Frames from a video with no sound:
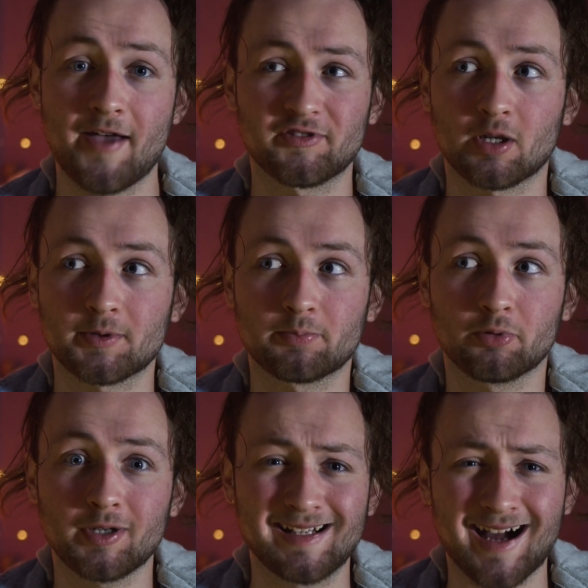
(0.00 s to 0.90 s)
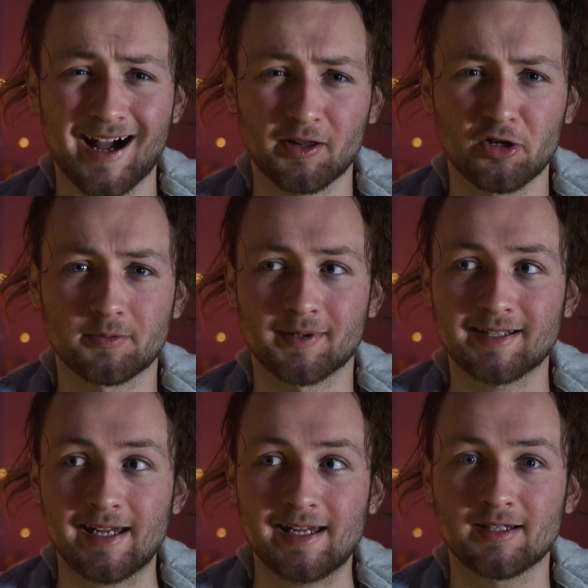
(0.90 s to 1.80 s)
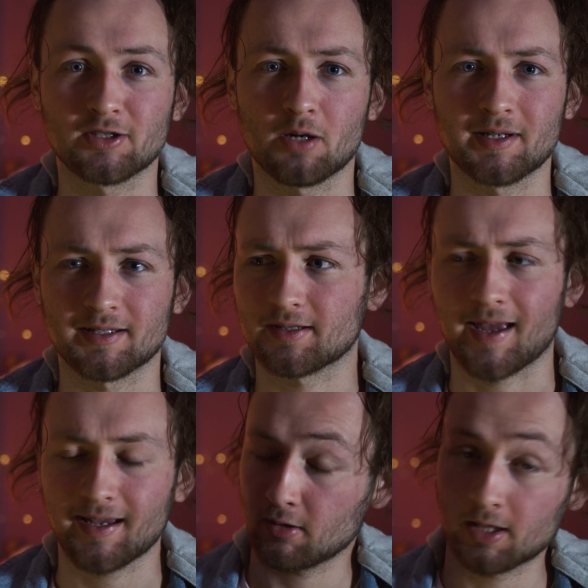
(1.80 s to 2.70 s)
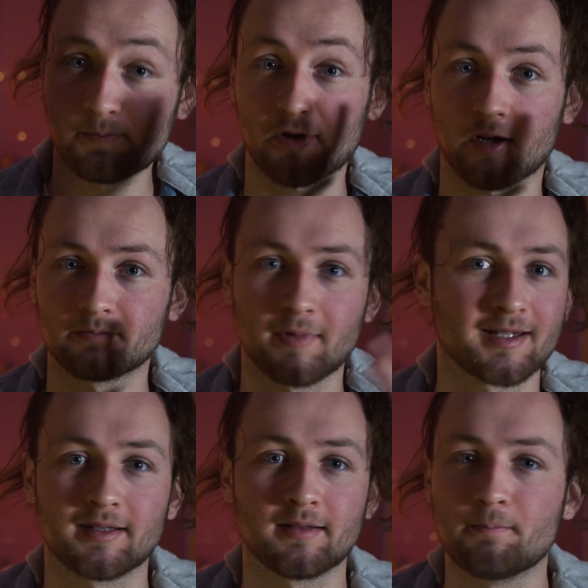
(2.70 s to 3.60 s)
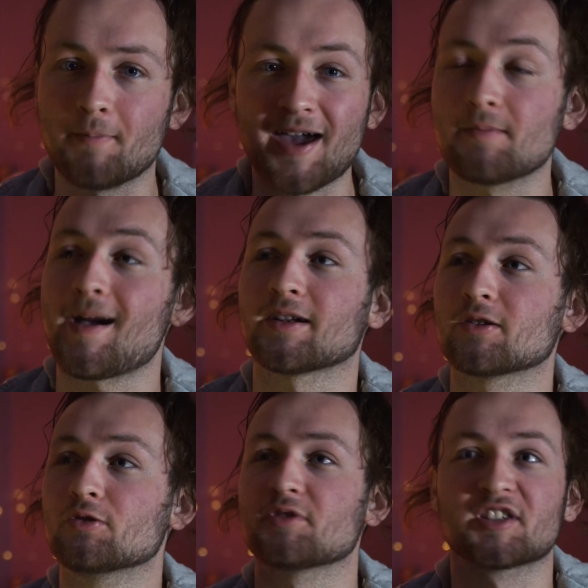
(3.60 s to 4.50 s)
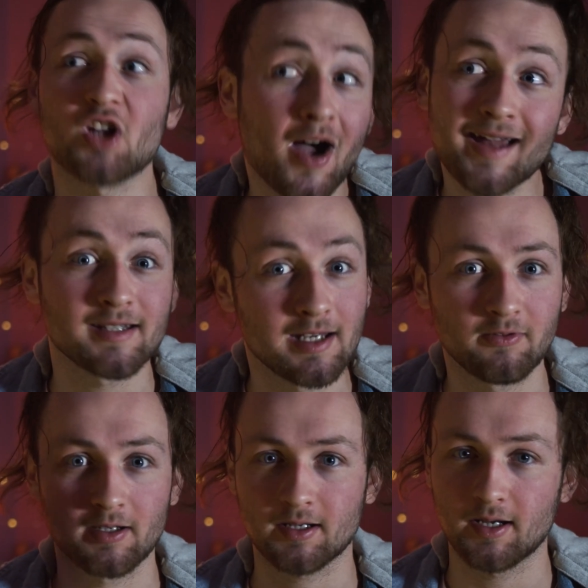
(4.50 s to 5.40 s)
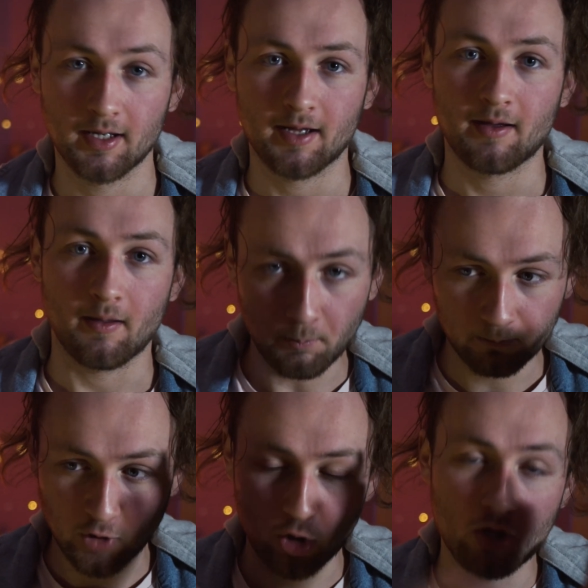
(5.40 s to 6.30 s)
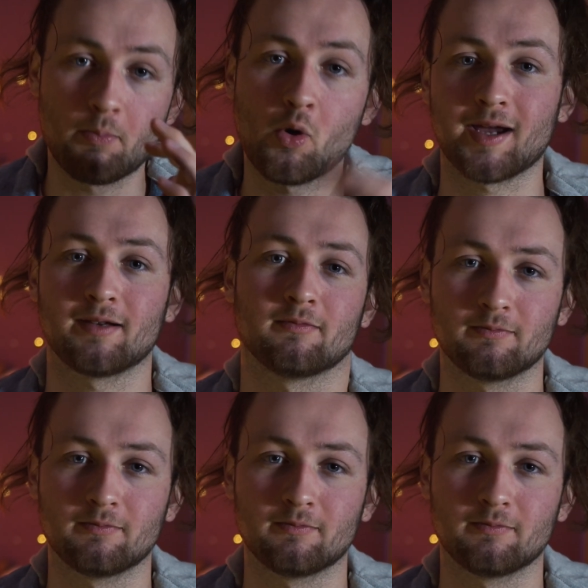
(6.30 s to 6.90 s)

F-stop's pretty darn close, but t-stop is just like spot on. It's the mathematical, scientific, to the point